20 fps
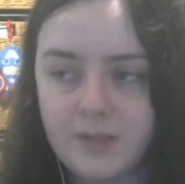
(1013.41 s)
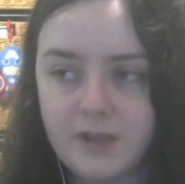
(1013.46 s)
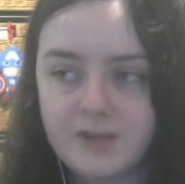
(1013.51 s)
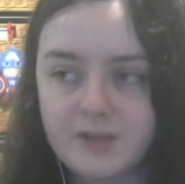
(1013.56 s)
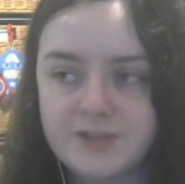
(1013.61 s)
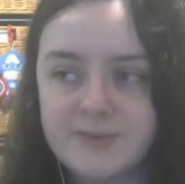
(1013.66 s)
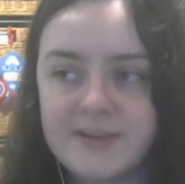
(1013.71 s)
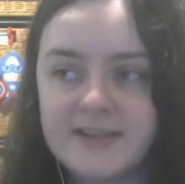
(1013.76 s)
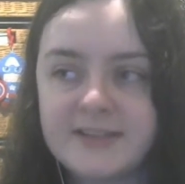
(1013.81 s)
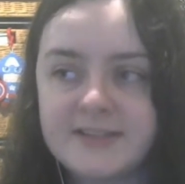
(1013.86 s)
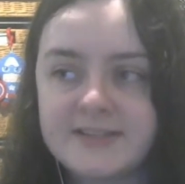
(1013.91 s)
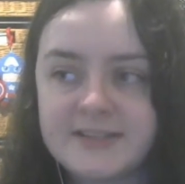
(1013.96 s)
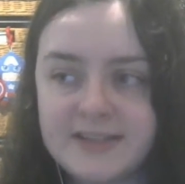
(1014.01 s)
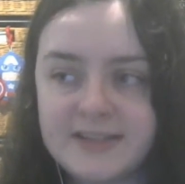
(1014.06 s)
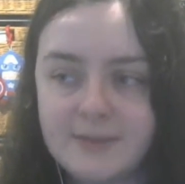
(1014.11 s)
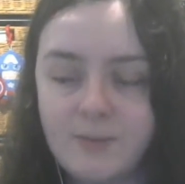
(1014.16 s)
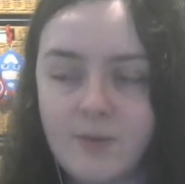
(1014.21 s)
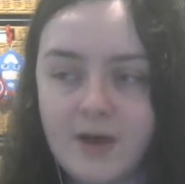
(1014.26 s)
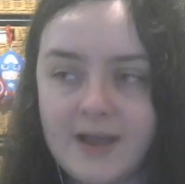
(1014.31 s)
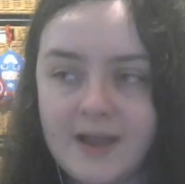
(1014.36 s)
so I can
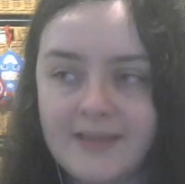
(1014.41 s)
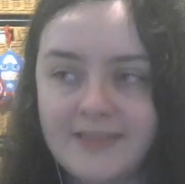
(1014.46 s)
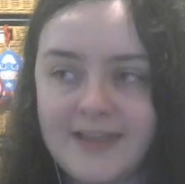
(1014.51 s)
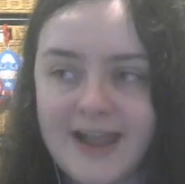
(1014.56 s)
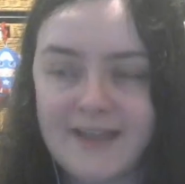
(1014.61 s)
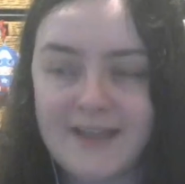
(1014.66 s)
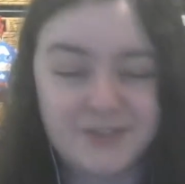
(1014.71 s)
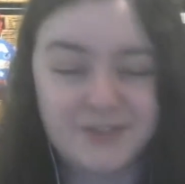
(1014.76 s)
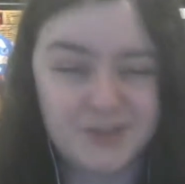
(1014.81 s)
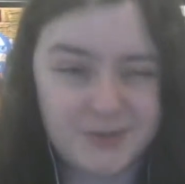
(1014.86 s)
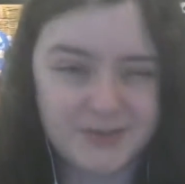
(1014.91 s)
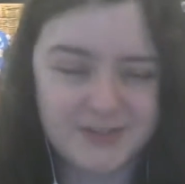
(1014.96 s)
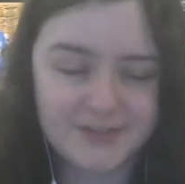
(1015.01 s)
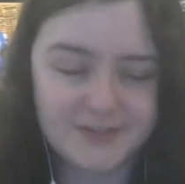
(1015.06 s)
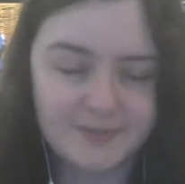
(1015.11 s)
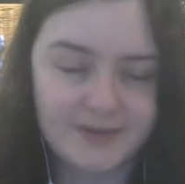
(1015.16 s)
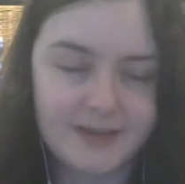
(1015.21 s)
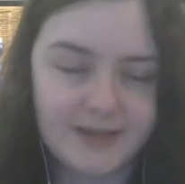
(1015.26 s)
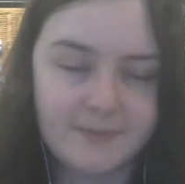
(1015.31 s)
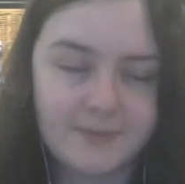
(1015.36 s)
see why they have to do it
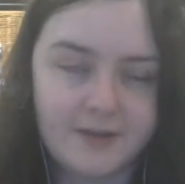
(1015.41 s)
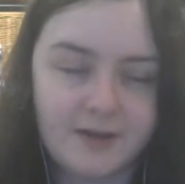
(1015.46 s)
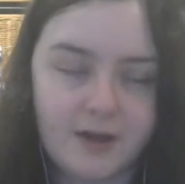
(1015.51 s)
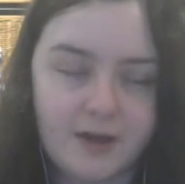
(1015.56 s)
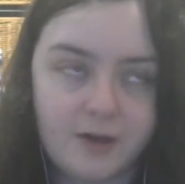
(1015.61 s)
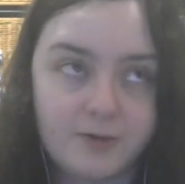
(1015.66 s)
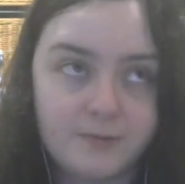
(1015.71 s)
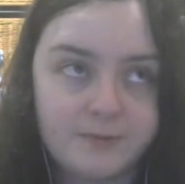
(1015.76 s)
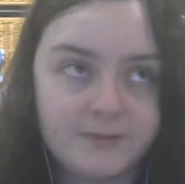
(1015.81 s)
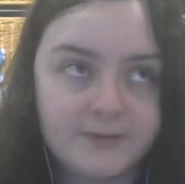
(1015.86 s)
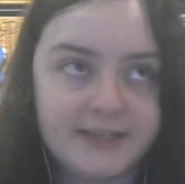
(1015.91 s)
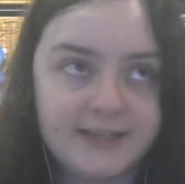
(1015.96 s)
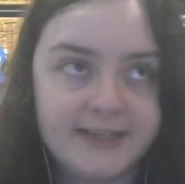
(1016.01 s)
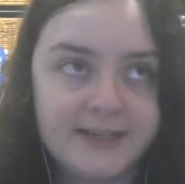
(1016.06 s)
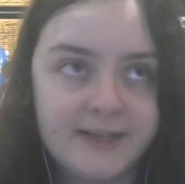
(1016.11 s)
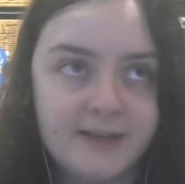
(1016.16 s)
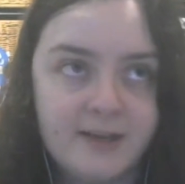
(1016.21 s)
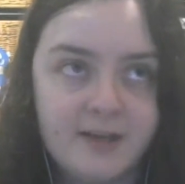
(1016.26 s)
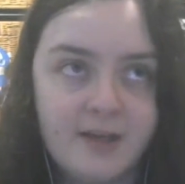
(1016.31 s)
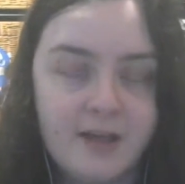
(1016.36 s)
this way, but
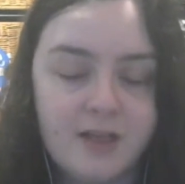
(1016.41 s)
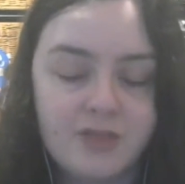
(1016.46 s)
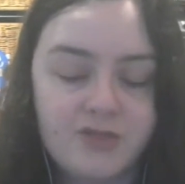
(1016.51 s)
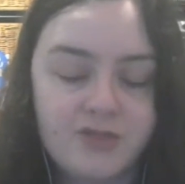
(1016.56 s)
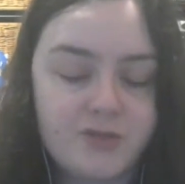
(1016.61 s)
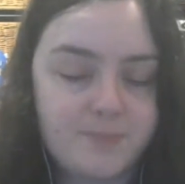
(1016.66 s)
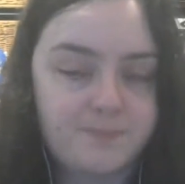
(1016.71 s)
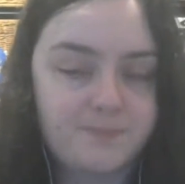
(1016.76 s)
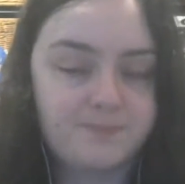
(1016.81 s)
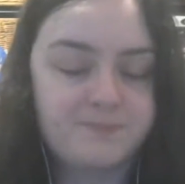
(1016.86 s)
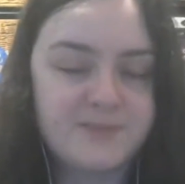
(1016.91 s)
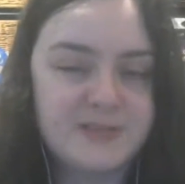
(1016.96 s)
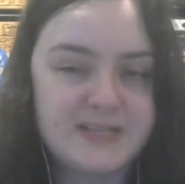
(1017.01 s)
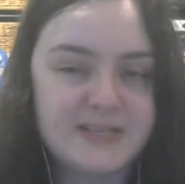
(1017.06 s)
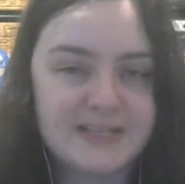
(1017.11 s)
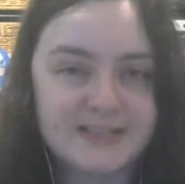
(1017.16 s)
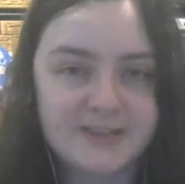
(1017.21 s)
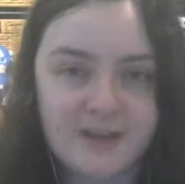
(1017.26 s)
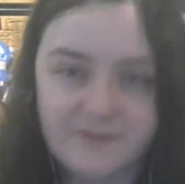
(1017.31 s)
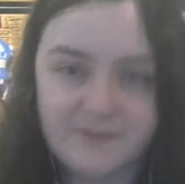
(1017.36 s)
hopefully the
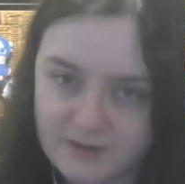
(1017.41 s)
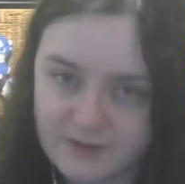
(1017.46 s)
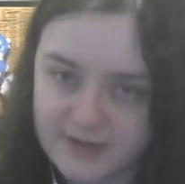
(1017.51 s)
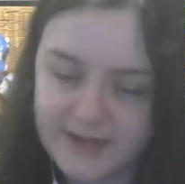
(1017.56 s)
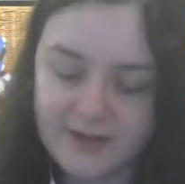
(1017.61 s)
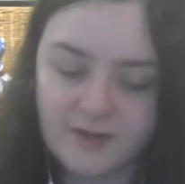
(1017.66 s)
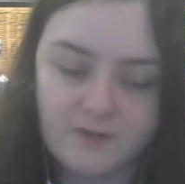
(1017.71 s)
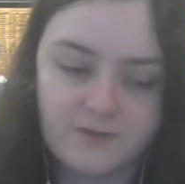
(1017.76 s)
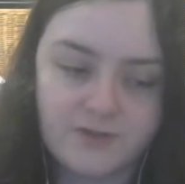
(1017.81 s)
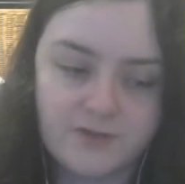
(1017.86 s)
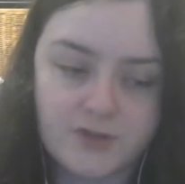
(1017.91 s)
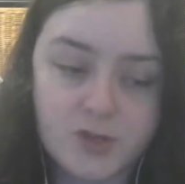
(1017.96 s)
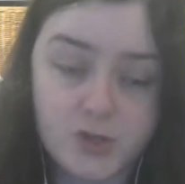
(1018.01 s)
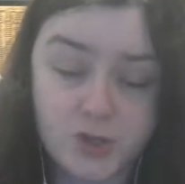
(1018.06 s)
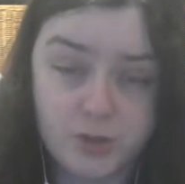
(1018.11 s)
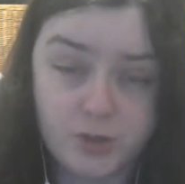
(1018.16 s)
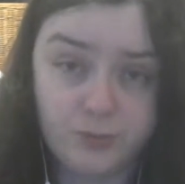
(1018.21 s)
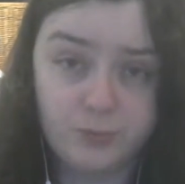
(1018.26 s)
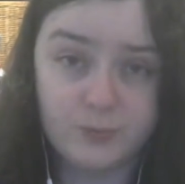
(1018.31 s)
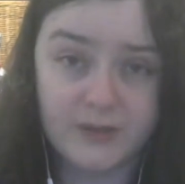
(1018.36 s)
discovery of the
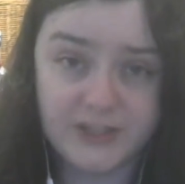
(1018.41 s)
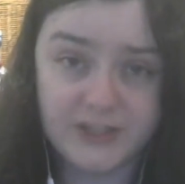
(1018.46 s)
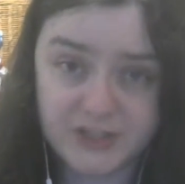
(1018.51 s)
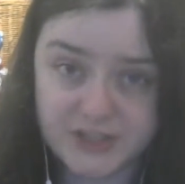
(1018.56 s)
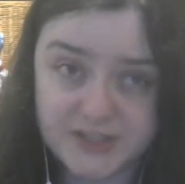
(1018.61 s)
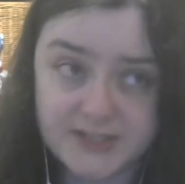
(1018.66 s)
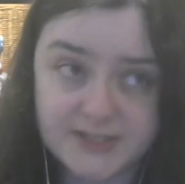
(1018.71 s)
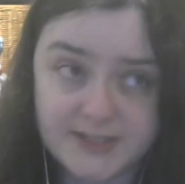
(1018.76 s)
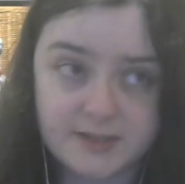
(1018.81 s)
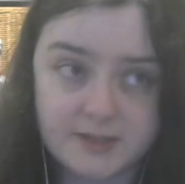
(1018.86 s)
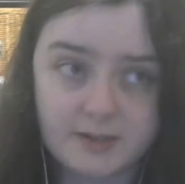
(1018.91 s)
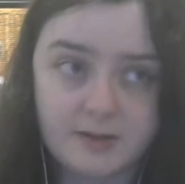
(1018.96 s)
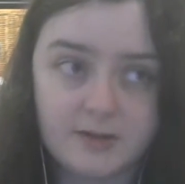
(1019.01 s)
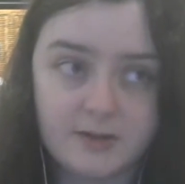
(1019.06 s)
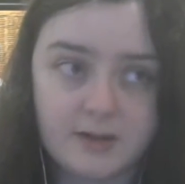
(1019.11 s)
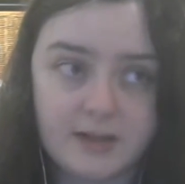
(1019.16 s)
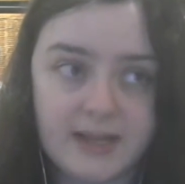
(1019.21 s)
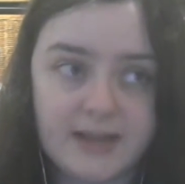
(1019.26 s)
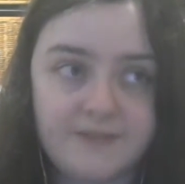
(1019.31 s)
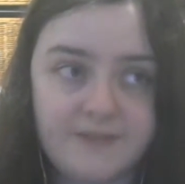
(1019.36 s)
new witches
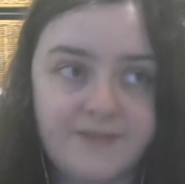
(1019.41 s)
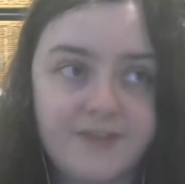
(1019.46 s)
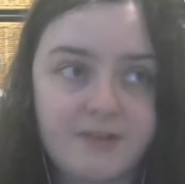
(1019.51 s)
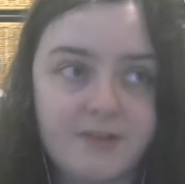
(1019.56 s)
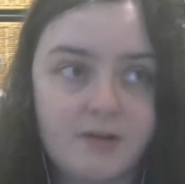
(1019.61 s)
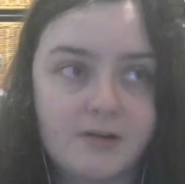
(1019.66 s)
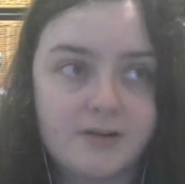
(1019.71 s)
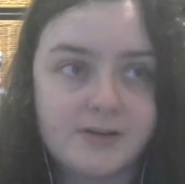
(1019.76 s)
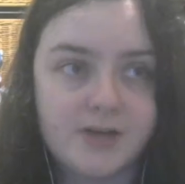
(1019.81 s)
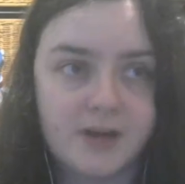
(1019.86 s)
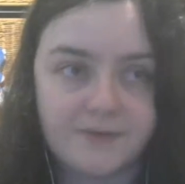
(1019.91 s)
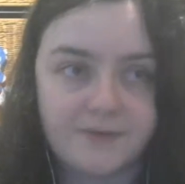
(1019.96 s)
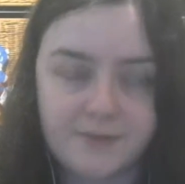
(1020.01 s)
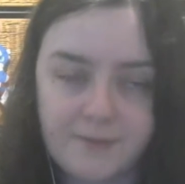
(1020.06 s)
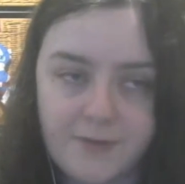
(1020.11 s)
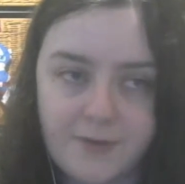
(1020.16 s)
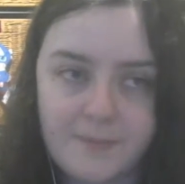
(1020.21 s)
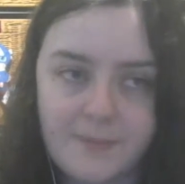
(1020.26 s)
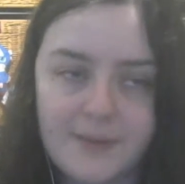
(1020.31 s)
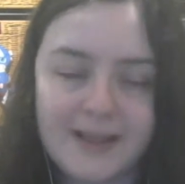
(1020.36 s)
if there are enough
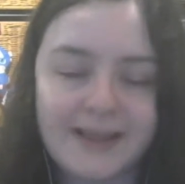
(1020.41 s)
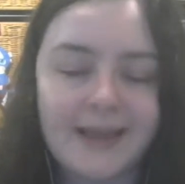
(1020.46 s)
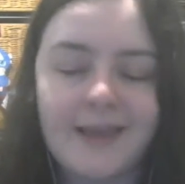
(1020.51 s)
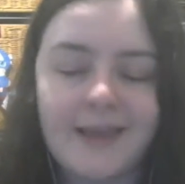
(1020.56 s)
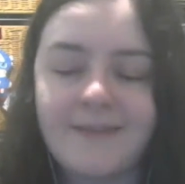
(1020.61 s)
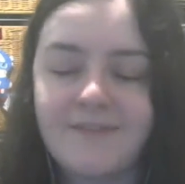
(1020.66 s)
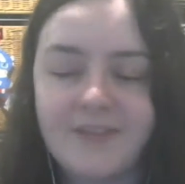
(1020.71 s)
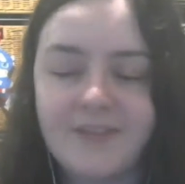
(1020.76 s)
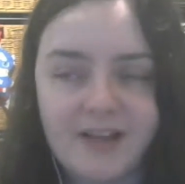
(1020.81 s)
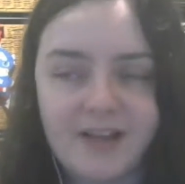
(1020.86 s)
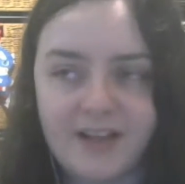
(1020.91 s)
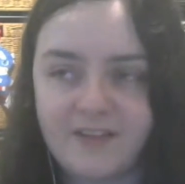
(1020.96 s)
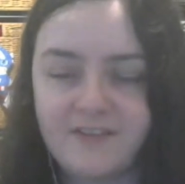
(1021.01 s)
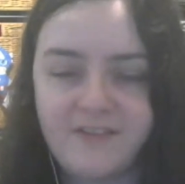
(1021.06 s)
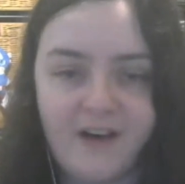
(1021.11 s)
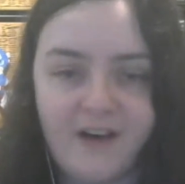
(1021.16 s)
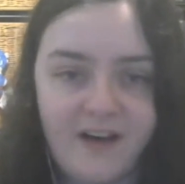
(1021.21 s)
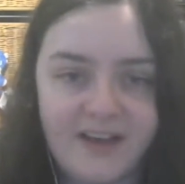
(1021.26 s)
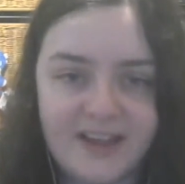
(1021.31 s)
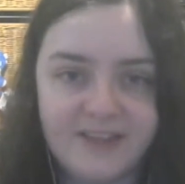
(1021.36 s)
of them, like if there are like
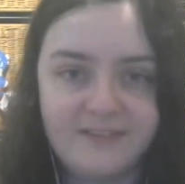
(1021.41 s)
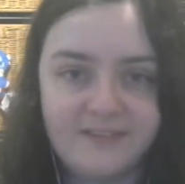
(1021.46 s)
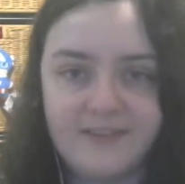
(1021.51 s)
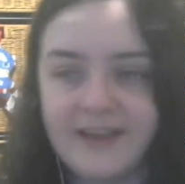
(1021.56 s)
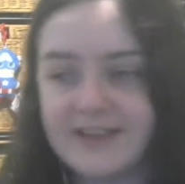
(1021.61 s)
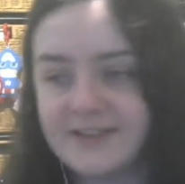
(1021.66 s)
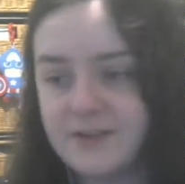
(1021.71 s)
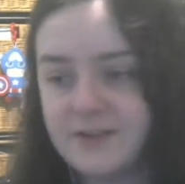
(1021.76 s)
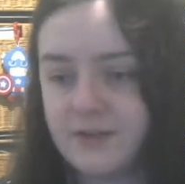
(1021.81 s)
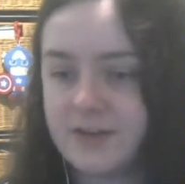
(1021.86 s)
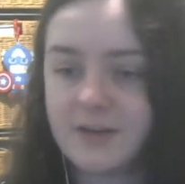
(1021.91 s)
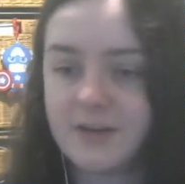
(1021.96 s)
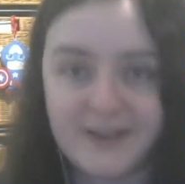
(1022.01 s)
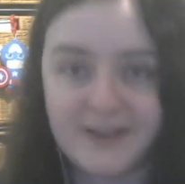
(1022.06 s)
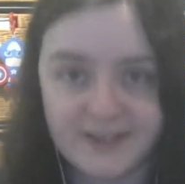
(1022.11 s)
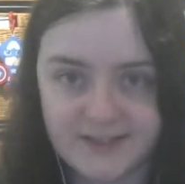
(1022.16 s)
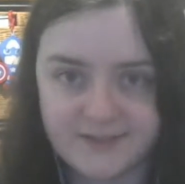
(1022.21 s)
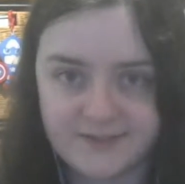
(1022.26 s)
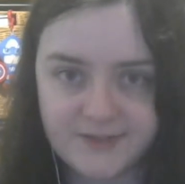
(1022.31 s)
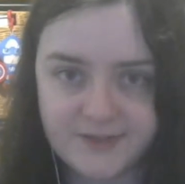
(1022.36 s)
five, it's not going to
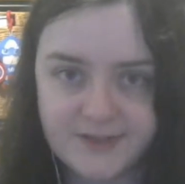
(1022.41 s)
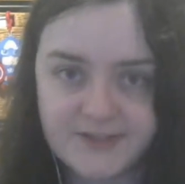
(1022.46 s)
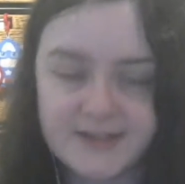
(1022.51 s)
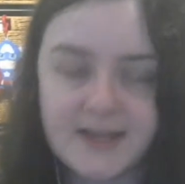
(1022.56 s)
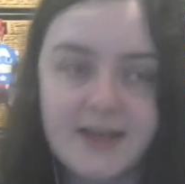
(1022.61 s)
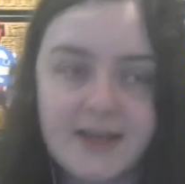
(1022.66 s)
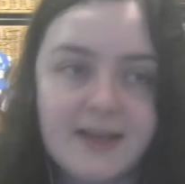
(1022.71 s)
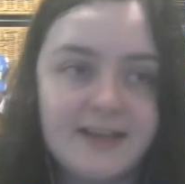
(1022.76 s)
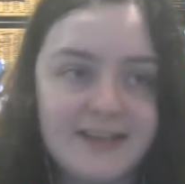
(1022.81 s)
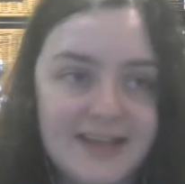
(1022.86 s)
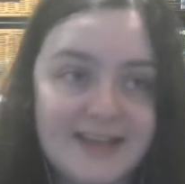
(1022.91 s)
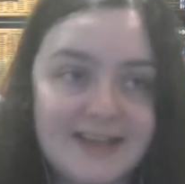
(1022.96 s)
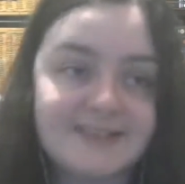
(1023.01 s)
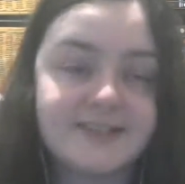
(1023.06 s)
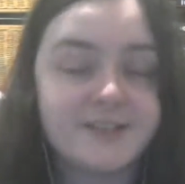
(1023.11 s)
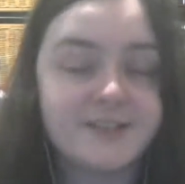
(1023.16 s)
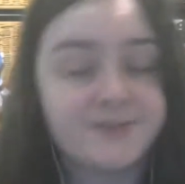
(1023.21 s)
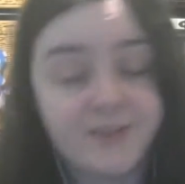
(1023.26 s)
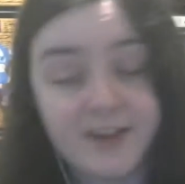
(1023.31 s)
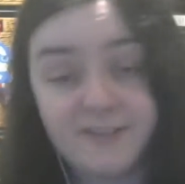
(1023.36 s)
make a difference. Yes,
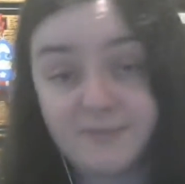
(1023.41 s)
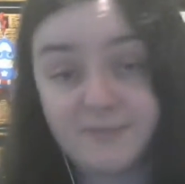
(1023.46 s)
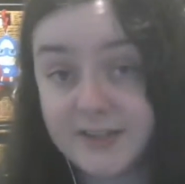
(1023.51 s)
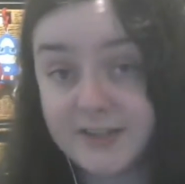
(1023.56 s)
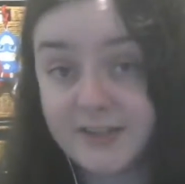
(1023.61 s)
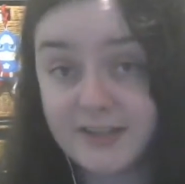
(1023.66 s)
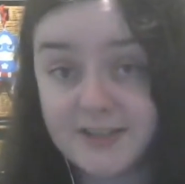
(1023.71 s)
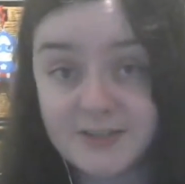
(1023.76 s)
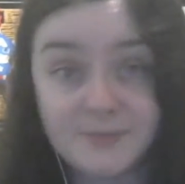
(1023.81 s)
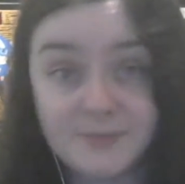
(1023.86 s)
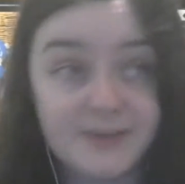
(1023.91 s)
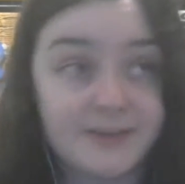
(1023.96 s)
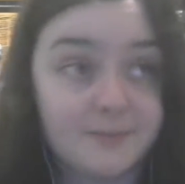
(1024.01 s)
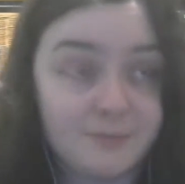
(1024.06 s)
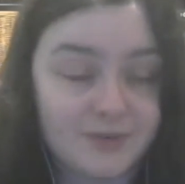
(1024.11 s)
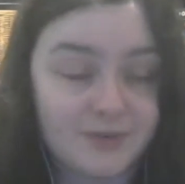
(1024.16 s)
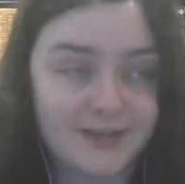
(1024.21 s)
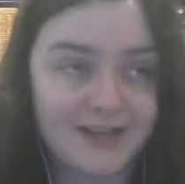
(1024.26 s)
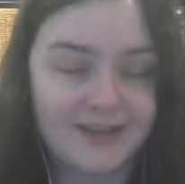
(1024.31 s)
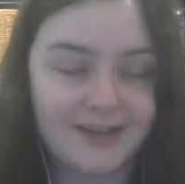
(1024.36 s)
that's five bloodlines we
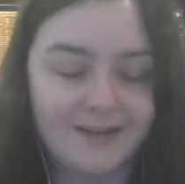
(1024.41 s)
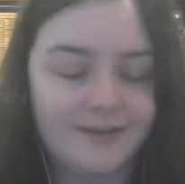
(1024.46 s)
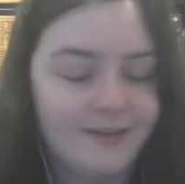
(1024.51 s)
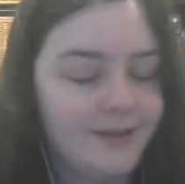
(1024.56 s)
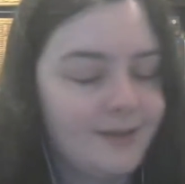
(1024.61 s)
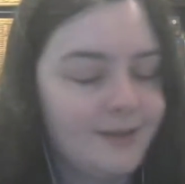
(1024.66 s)
can bring in,